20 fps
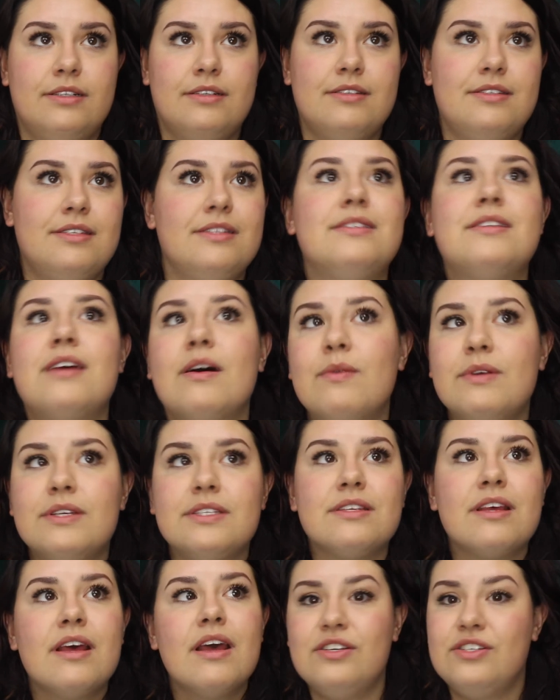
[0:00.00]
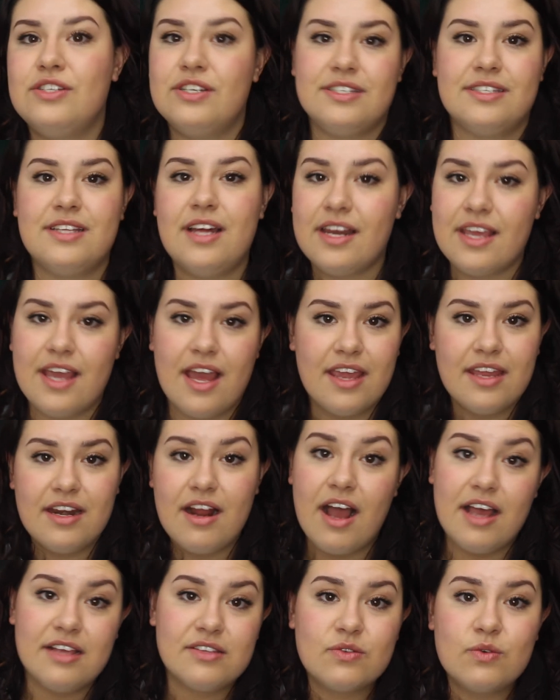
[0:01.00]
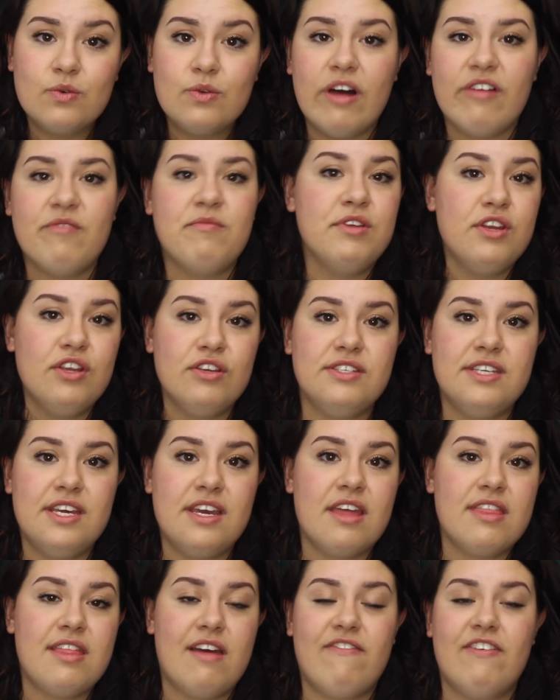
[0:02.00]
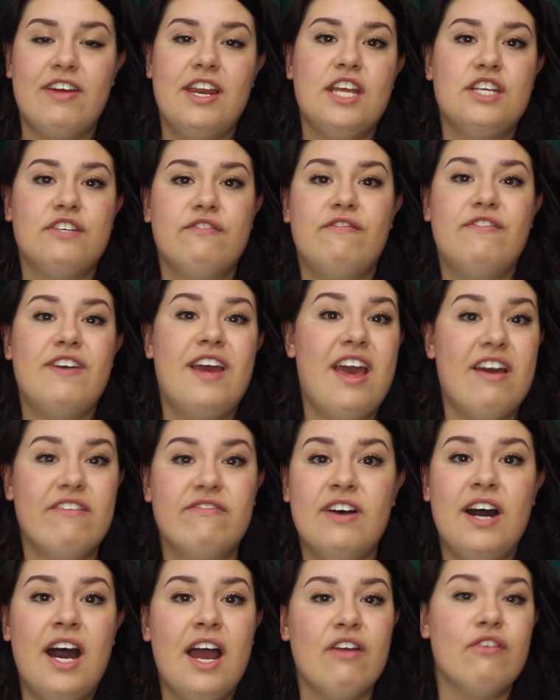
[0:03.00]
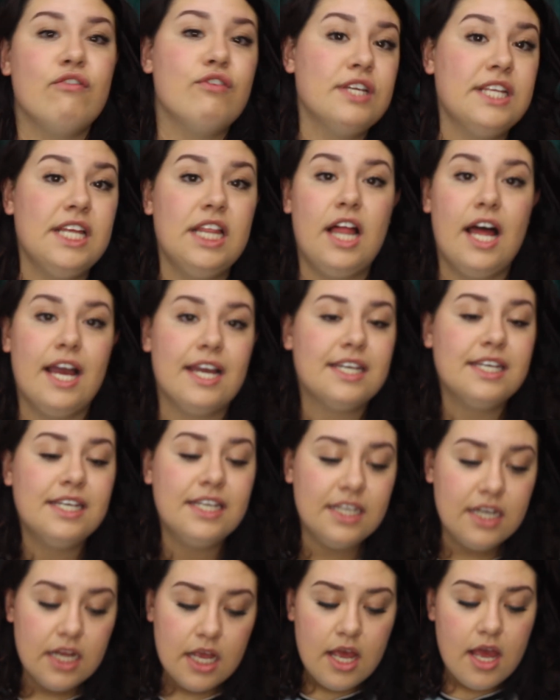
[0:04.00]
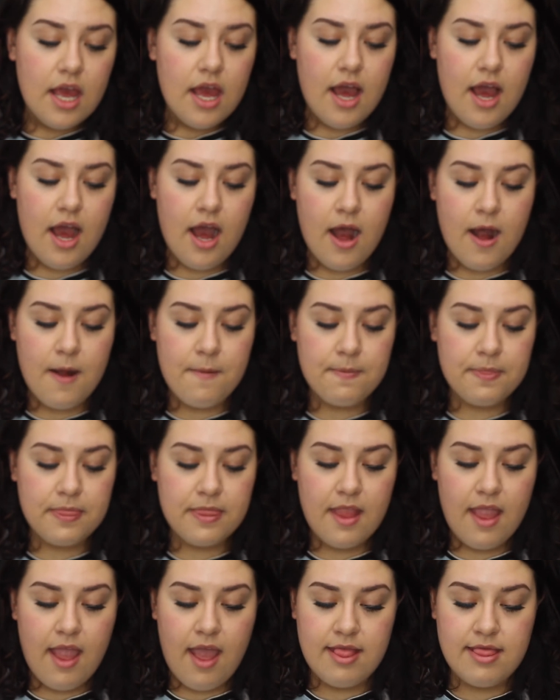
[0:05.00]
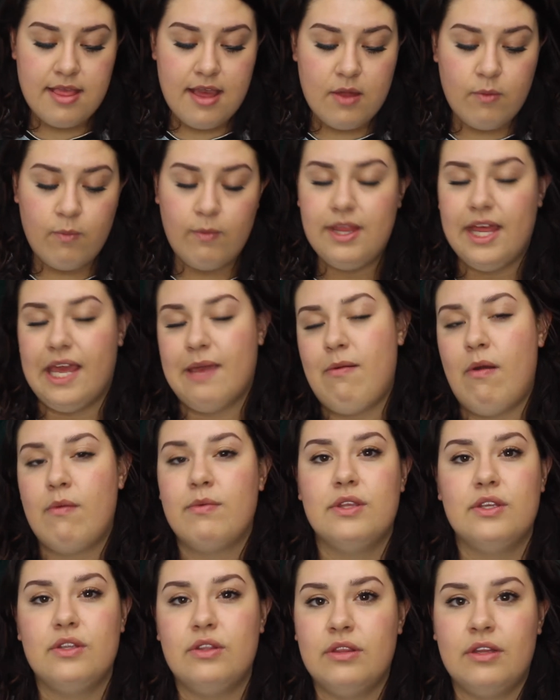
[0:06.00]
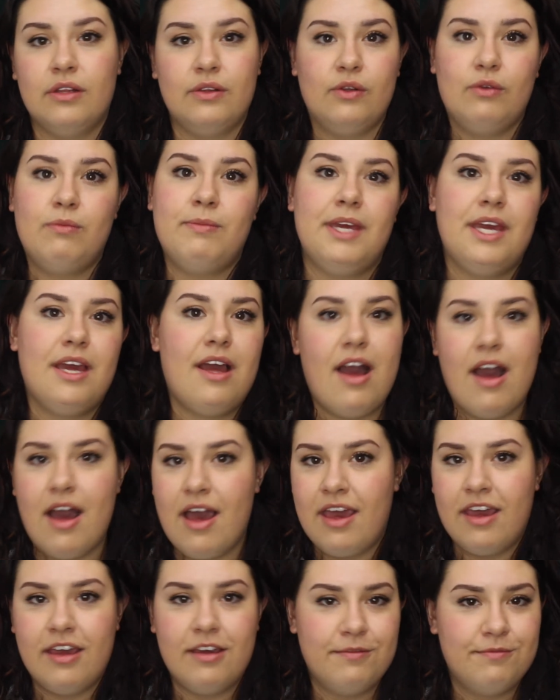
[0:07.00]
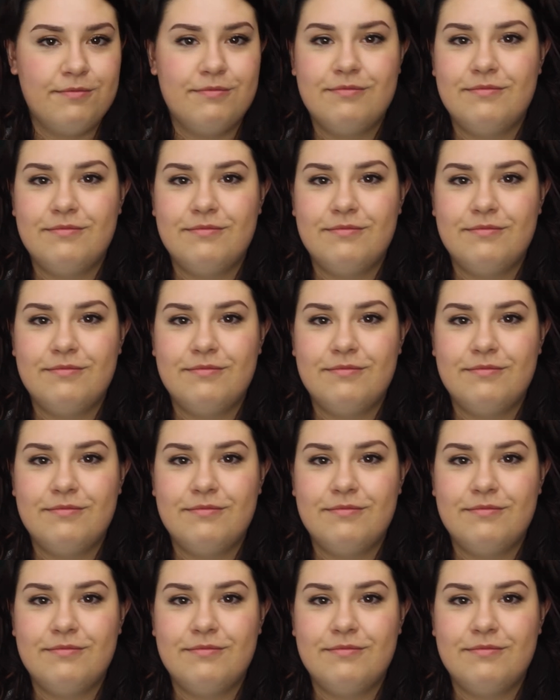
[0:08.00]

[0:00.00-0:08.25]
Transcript: since I was just starting out in high school. I've been using that foundation forever. I really like it. And then when they came out with the Lumi, I